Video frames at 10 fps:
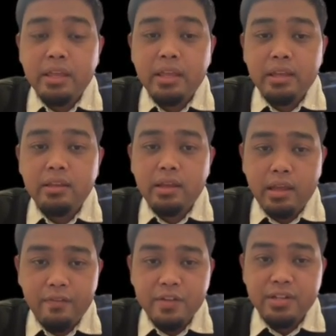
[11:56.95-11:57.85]

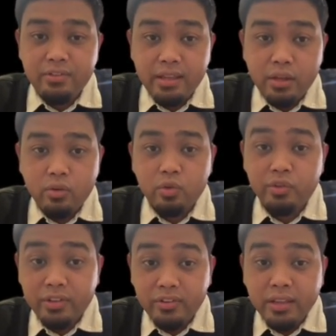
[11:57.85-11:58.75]
inefficiency or
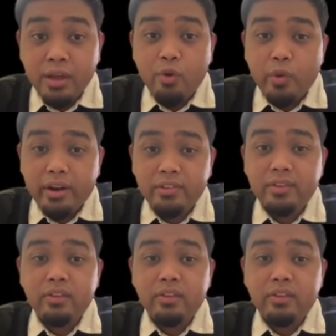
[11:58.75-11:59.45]
losses, whereas